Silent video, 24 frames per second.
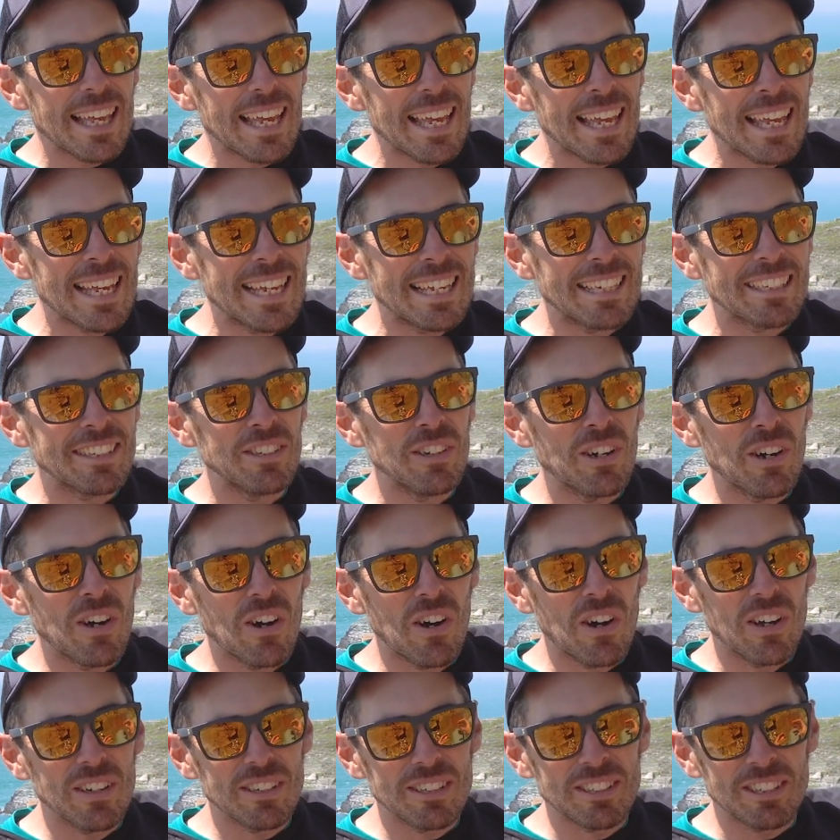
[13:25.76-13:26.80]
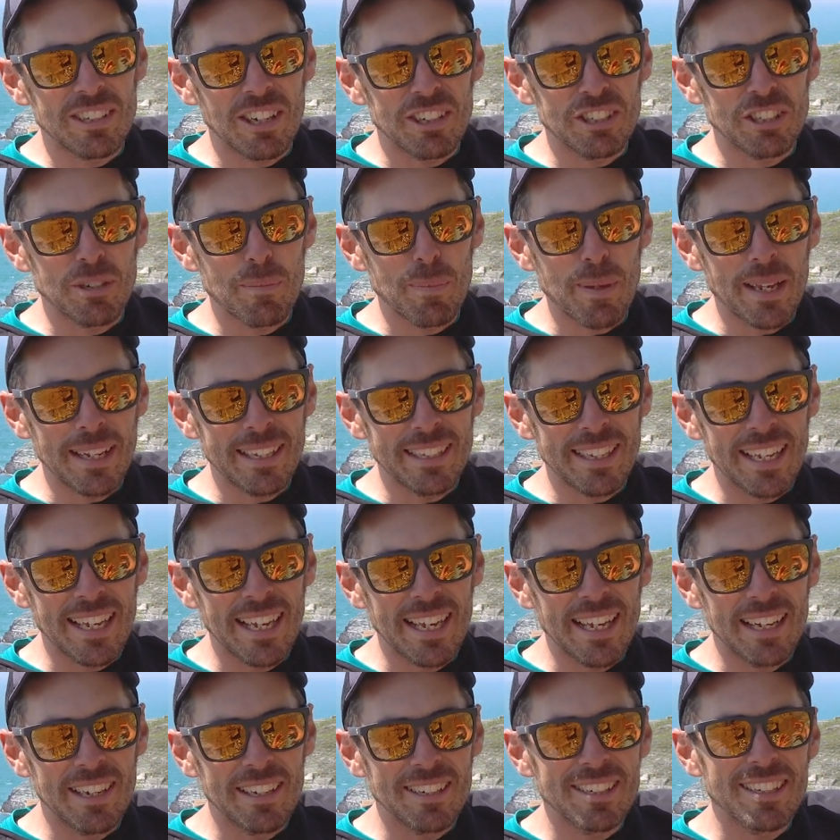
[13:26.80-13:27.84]
It is not such a big
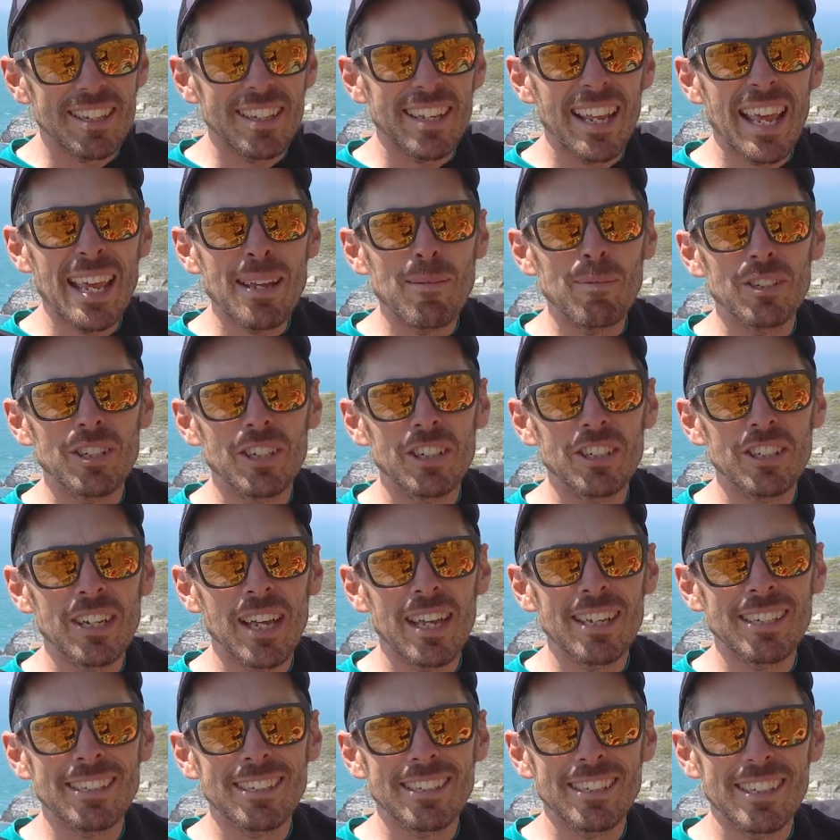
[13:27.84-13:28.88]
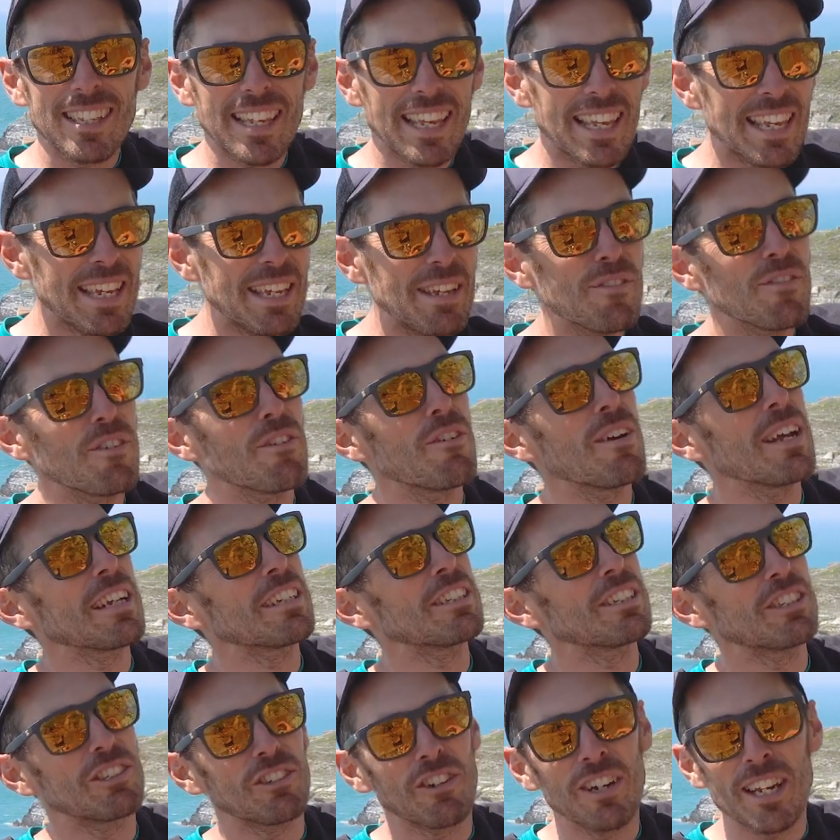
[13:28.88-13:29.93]
deal as the name suggests. E for
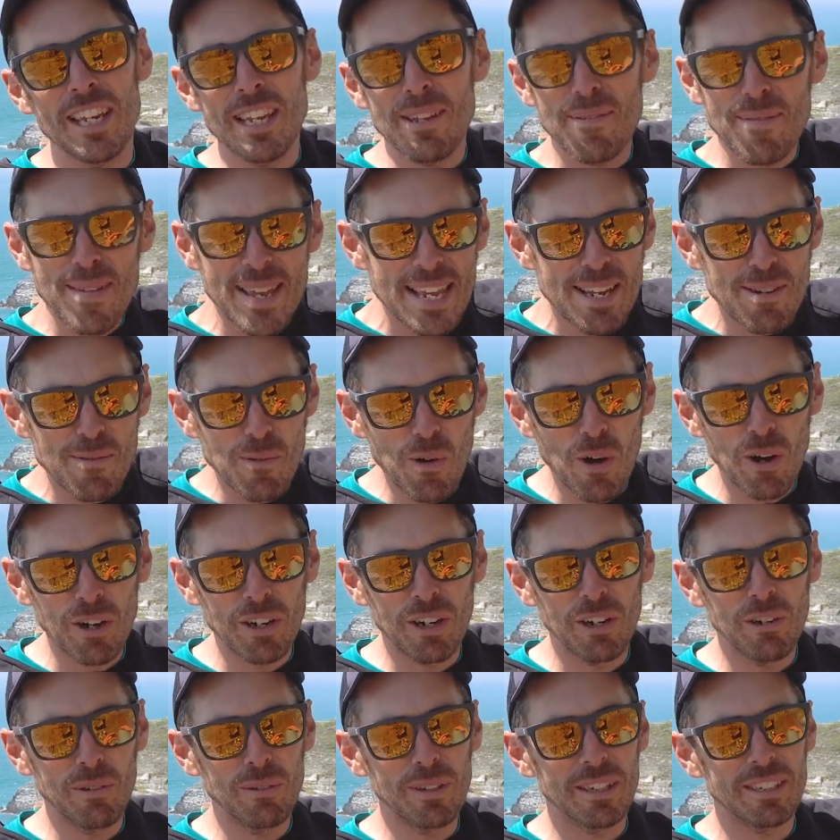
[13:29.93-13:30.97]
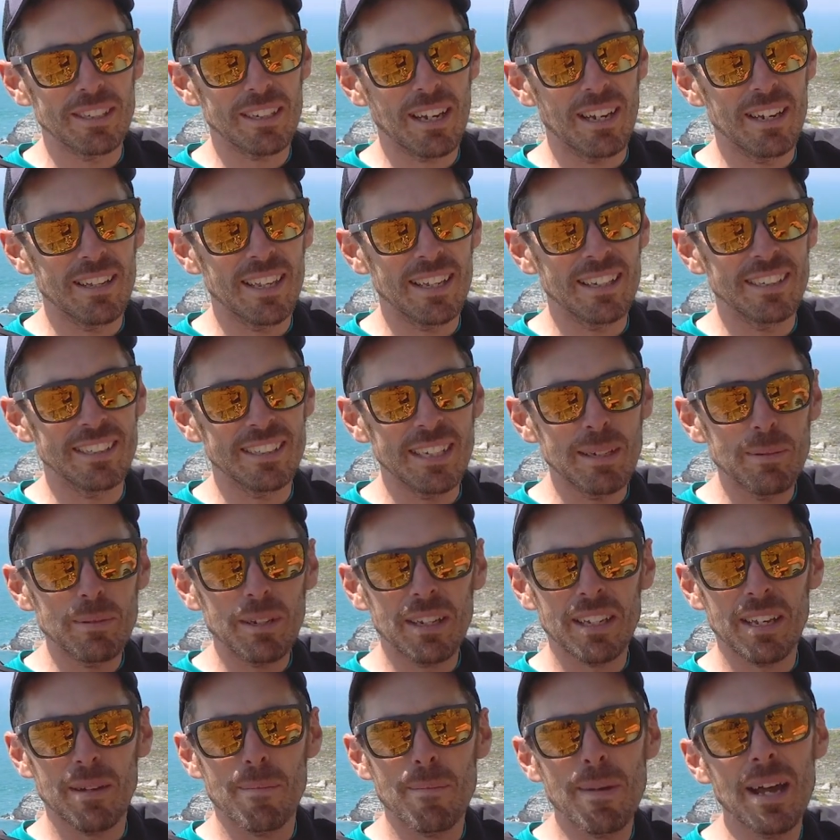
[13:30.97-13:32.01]
extreme, E1 and all this kind of thing seems
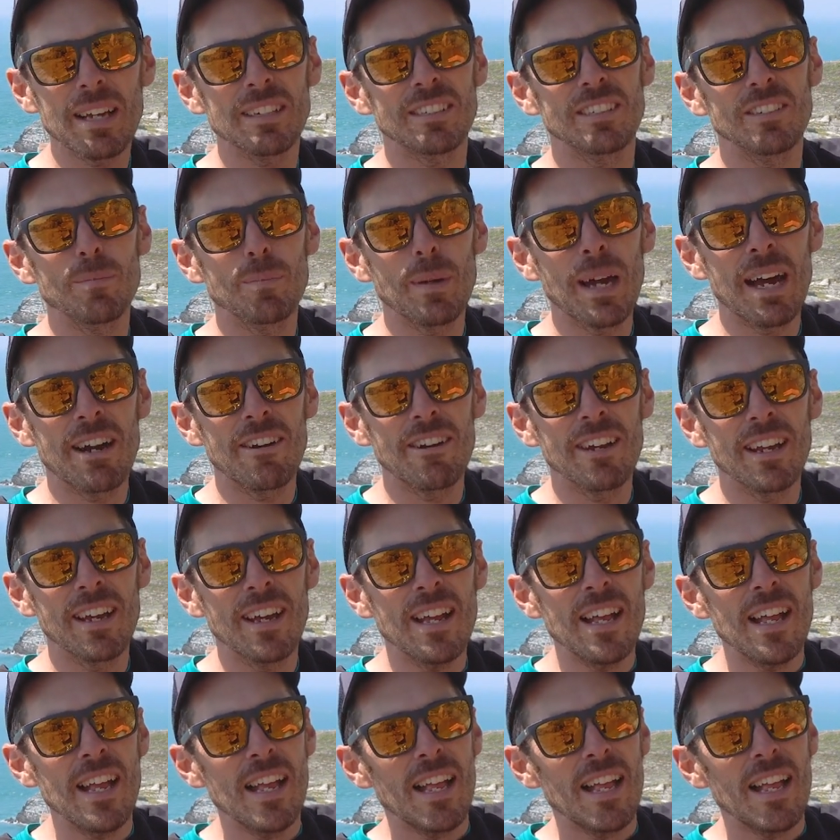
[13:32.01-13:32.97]
like a massive barrier.